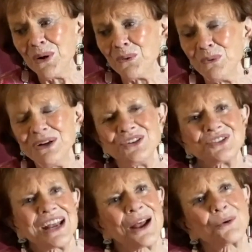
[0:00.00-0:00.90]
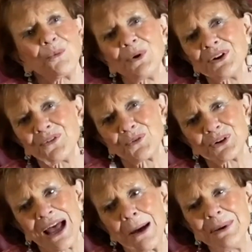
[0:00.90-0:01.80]
we just had a wonderful
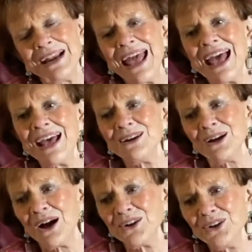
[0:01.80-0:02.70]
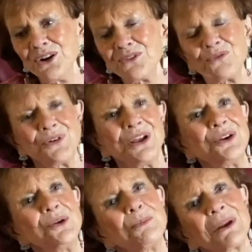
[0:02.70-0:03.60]
time and had a young friend
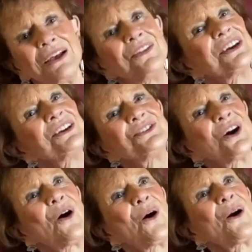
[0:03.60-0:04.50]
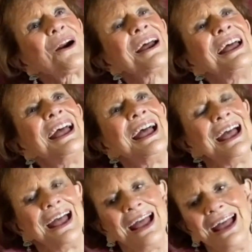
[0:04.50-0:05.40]
who played the guitar,
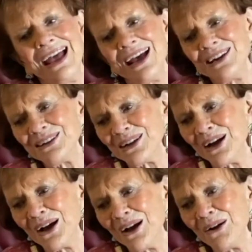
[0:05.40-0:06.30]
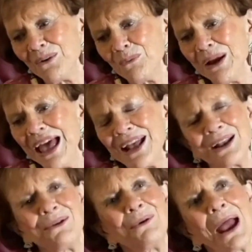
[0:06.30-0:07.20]
and we had
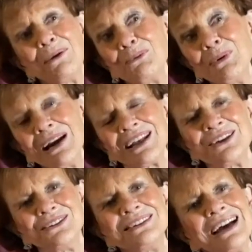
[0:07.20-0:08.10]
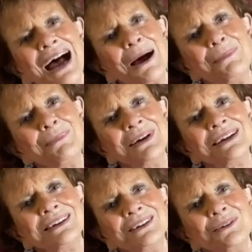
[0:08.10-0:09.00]
a really good time
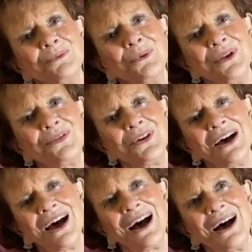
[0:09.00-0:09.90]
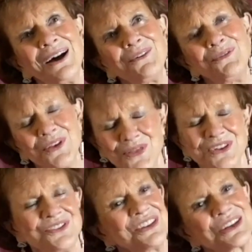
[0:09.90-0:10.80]
with the fifth
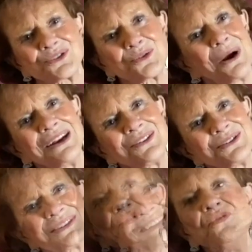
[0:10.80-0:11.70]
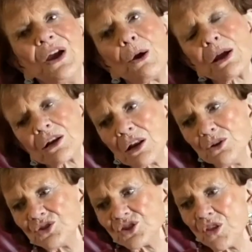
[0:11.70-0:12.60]
and sixth graders. Very
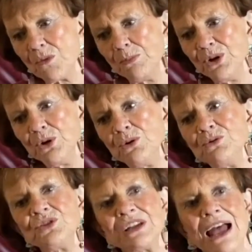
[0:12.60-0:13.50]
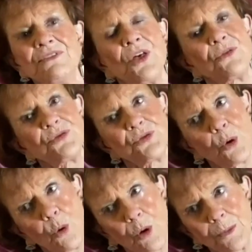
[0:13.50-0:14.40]
close to the Boones and the
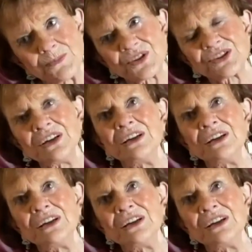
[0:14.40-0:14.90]
Thorpes,